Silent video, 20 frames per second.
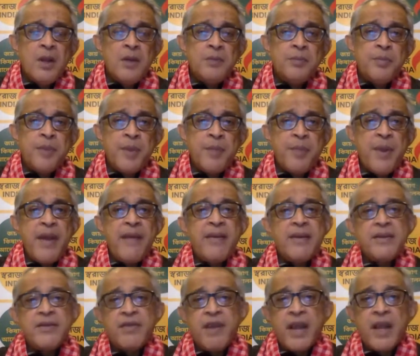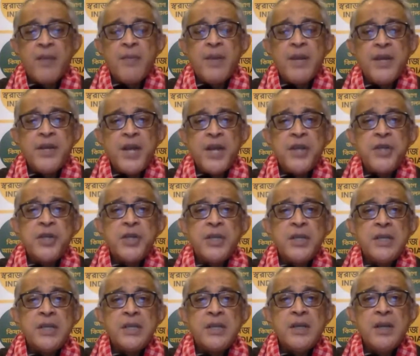prepare its
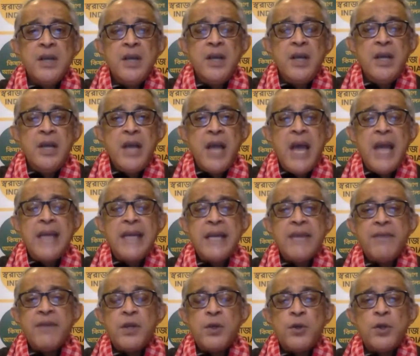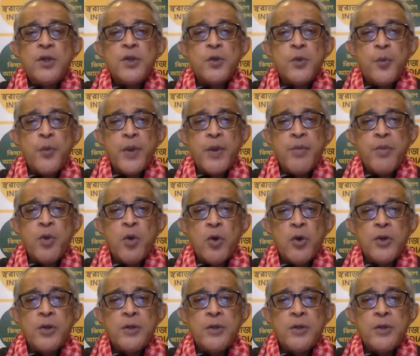recommendations, and give it to the Supreme Court.